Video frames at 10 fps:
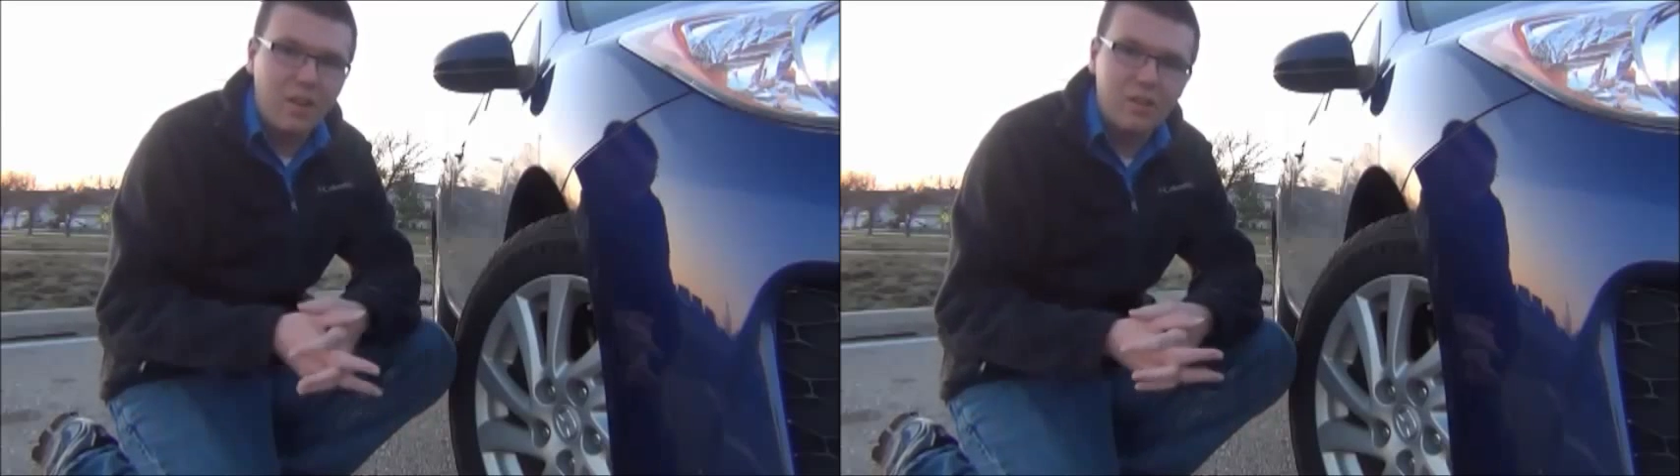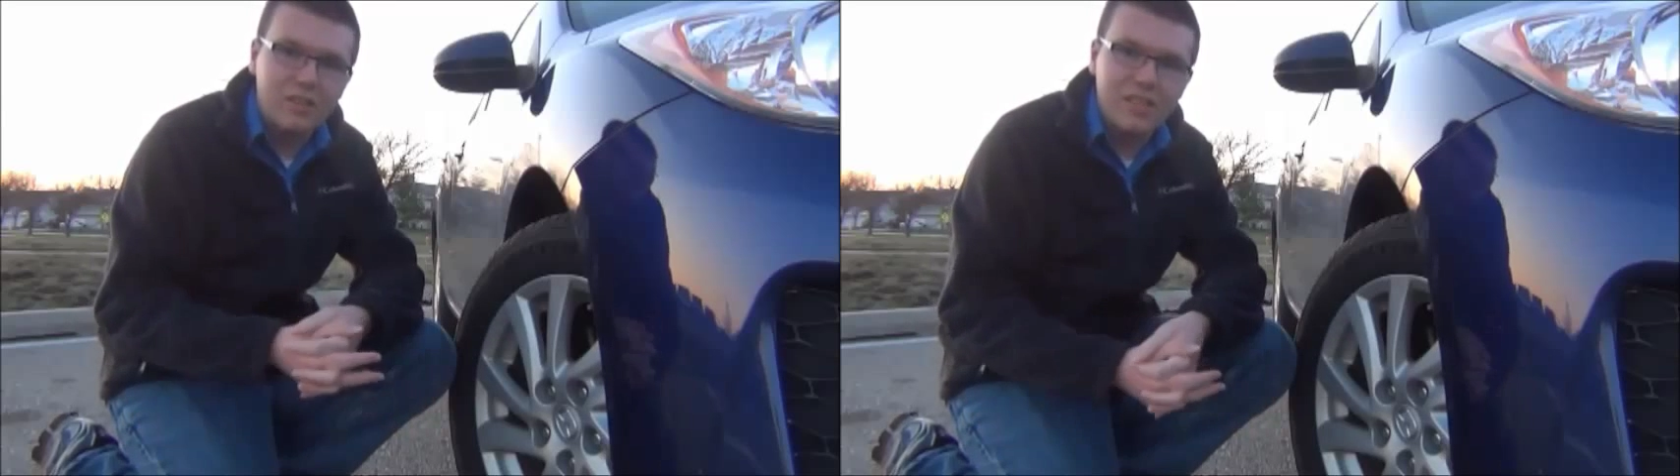
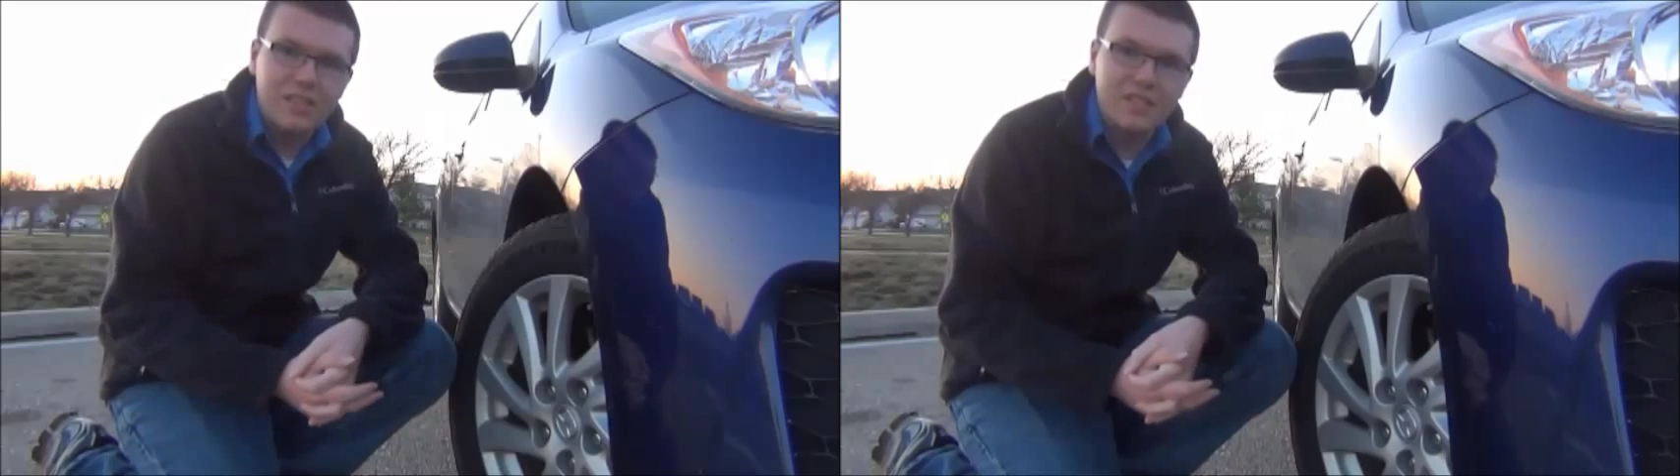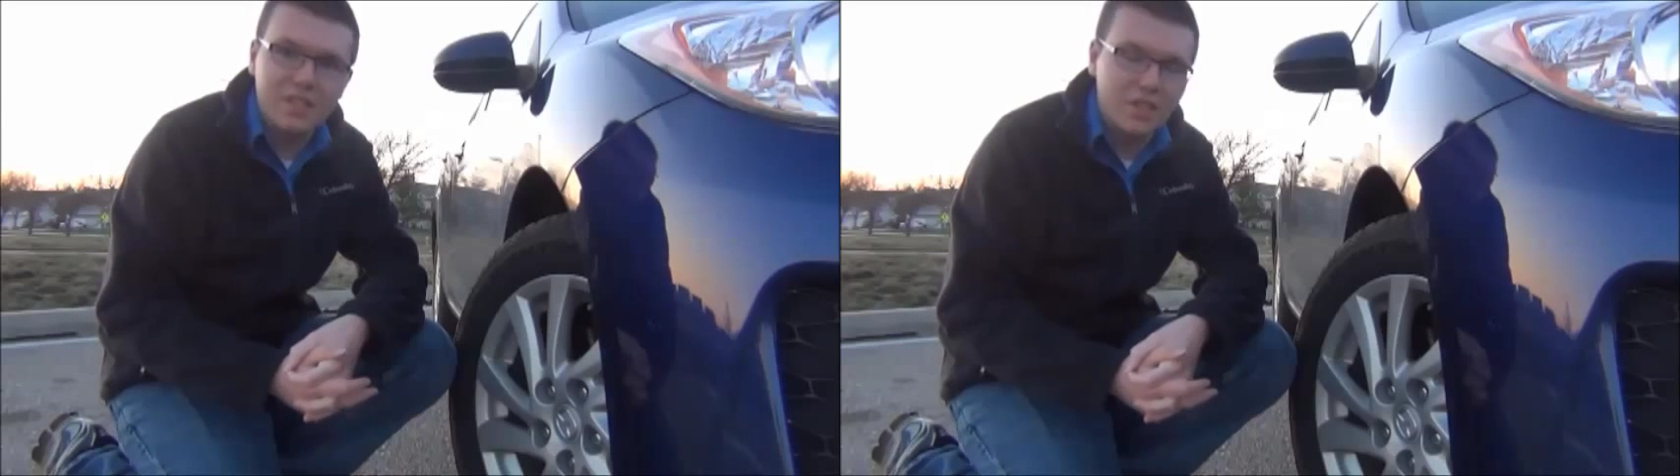All
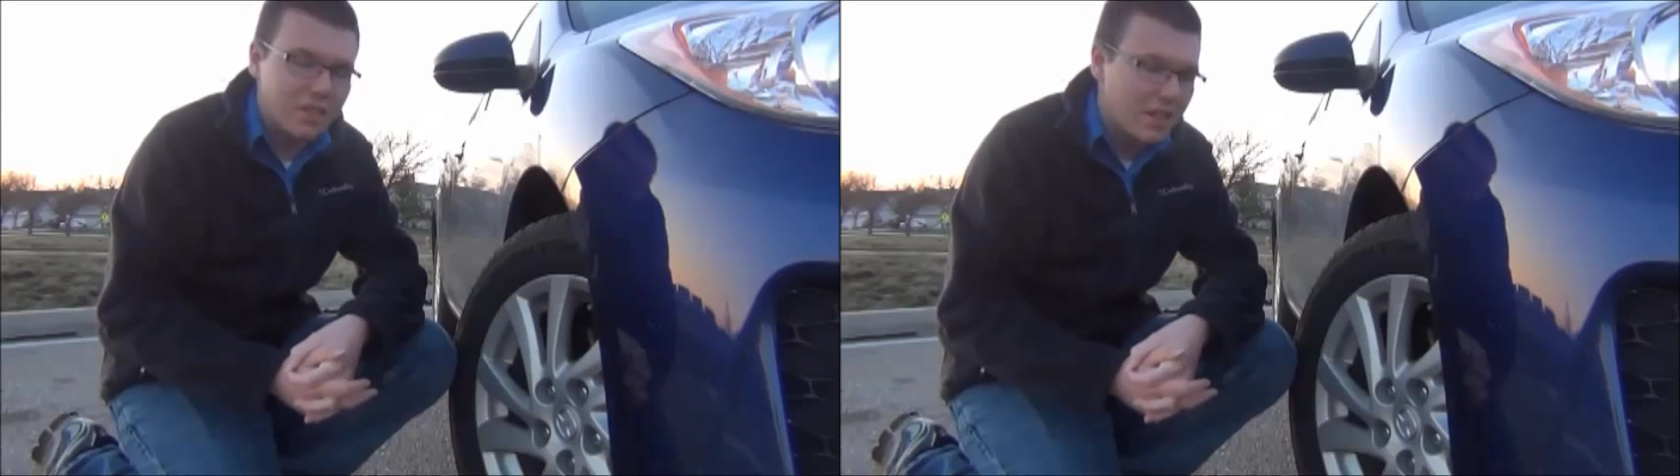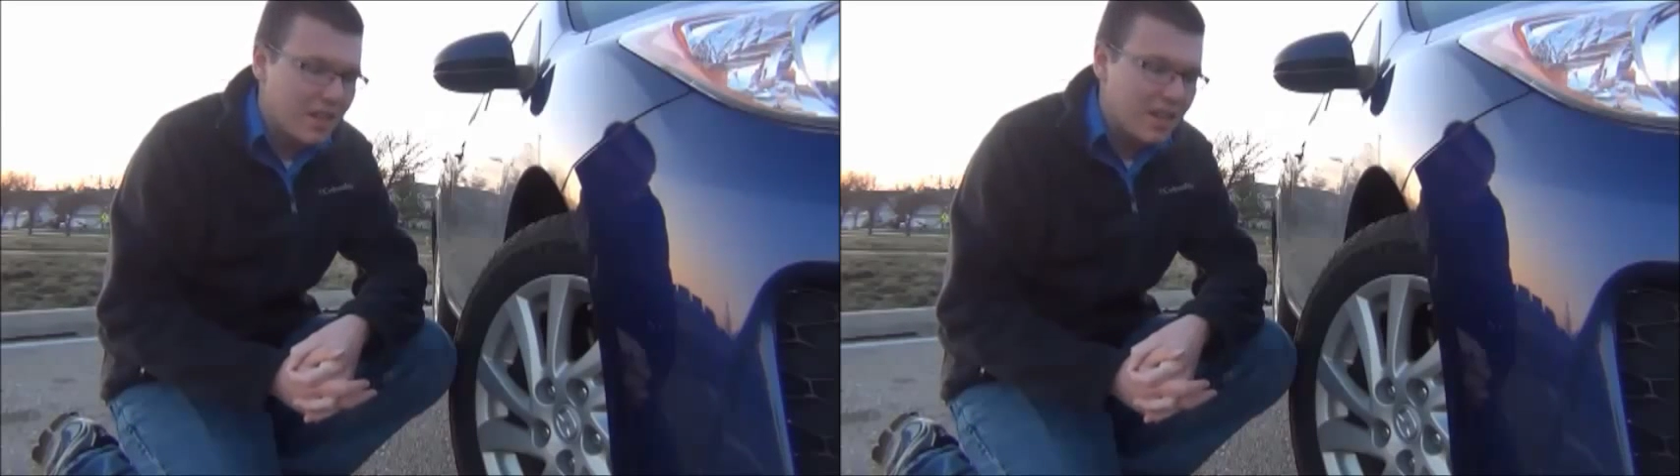seasons
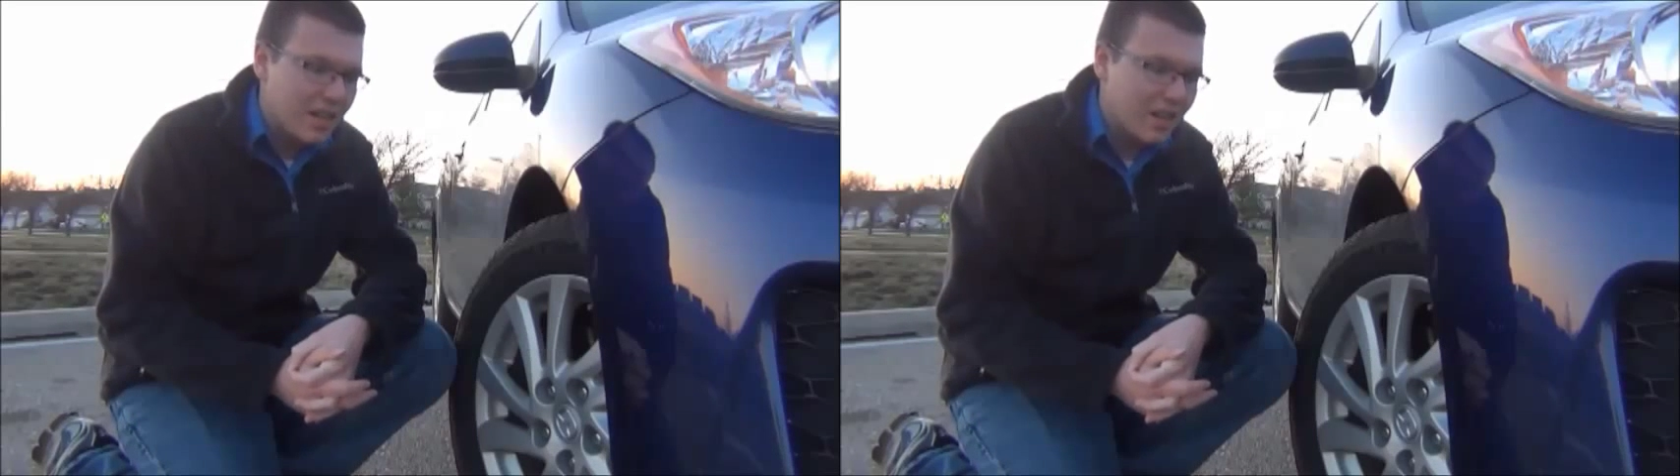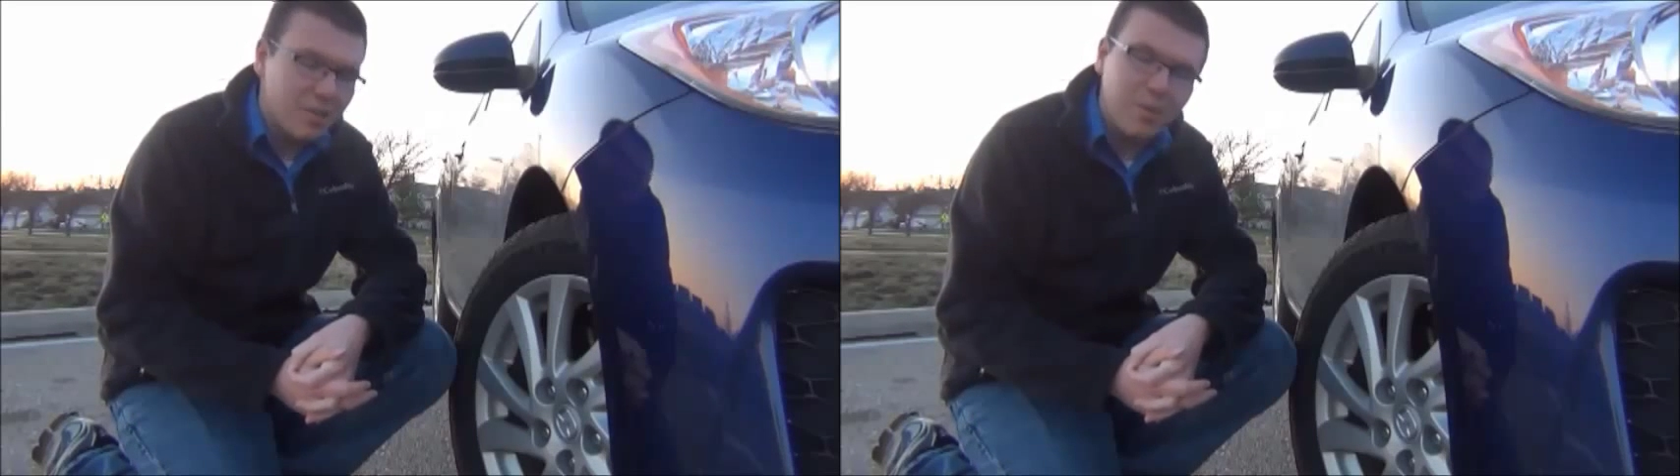are
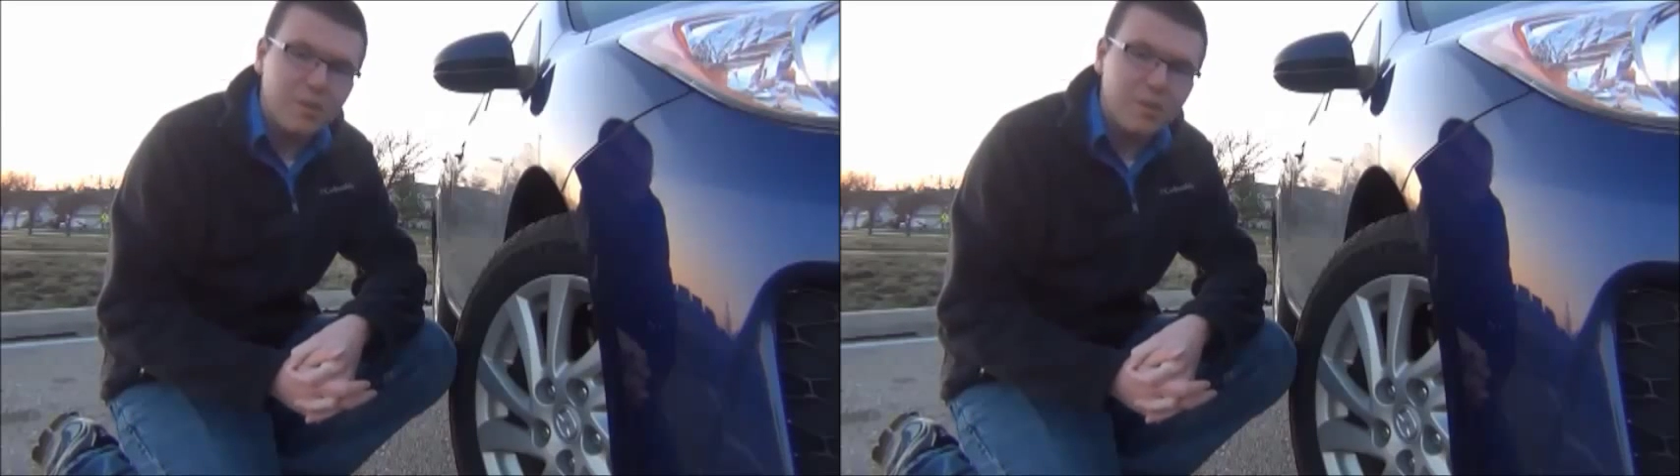the